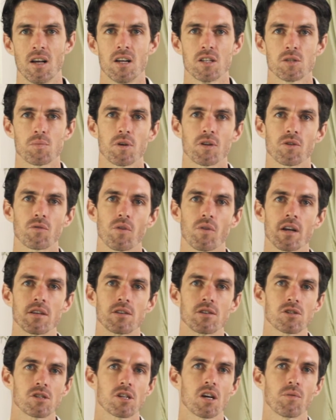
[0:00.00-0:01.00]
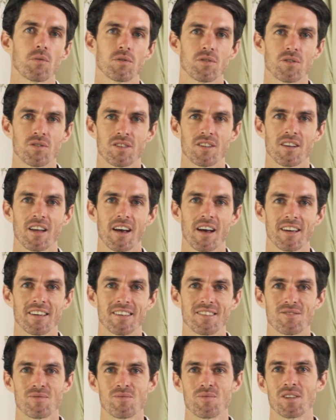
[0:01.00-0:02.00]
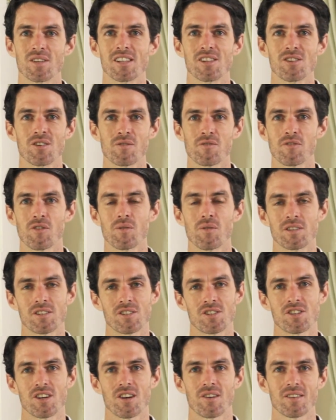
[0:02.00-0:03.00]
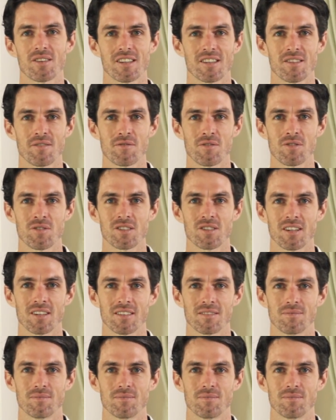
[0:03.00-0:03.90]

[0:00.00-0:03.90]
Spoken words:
It's been great to share with you today. Really look forward to sharing in the future.